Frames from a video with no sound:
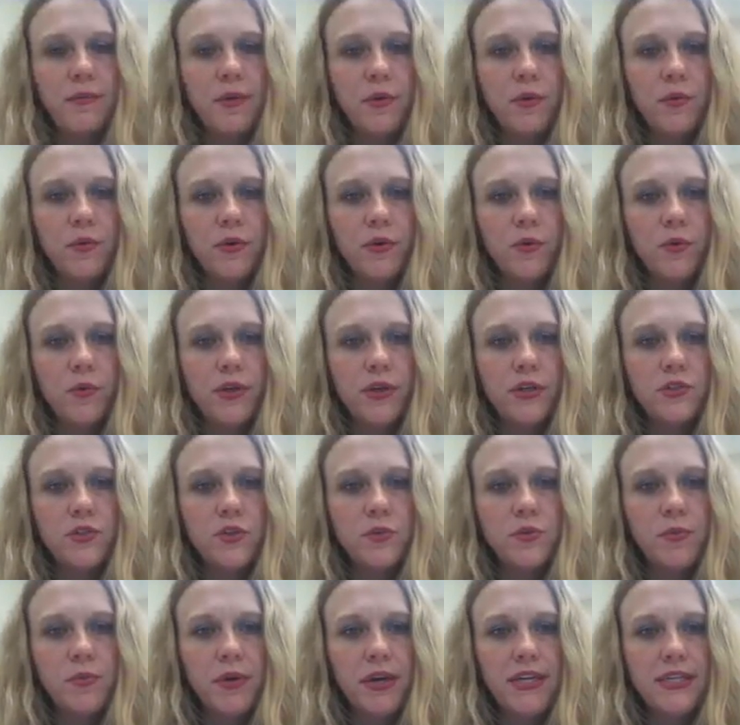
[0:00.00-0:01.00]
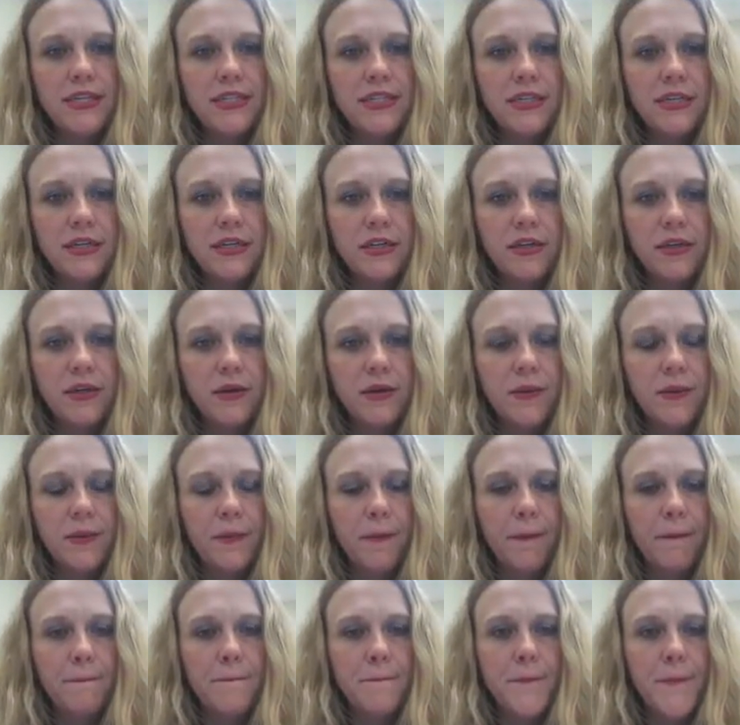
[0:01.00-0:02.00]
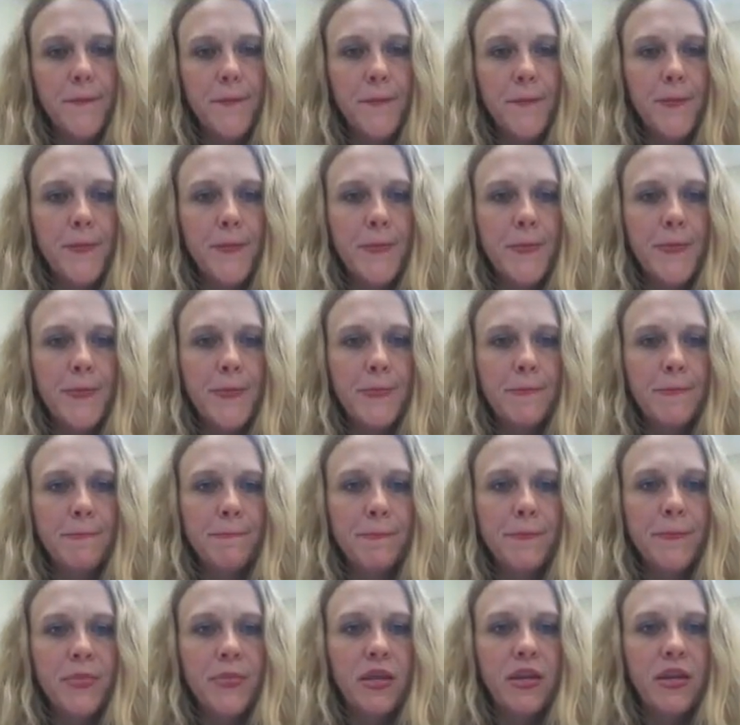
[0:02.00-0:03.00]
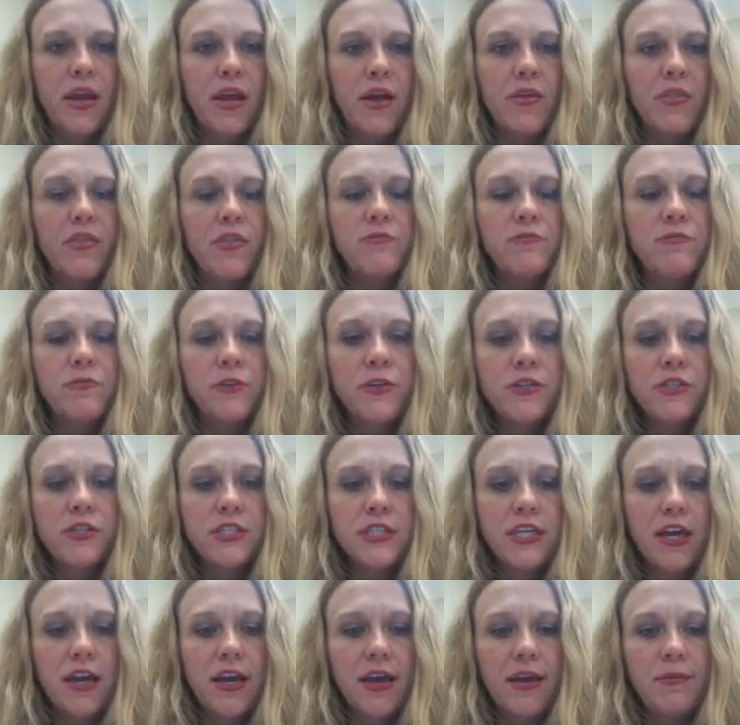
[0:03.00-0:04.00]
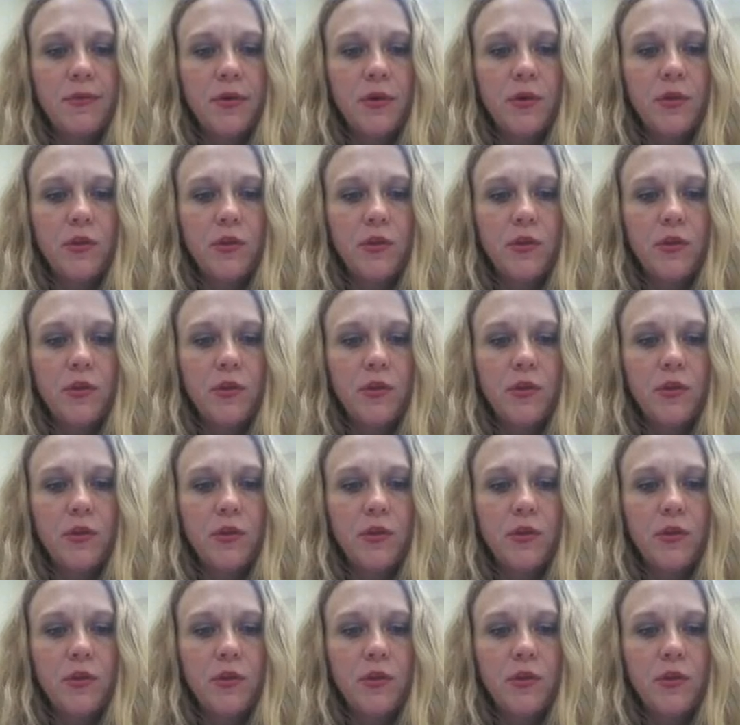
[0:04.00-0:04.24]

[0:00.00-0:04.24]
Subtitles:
and we're going to paste it in here. Now, the first time you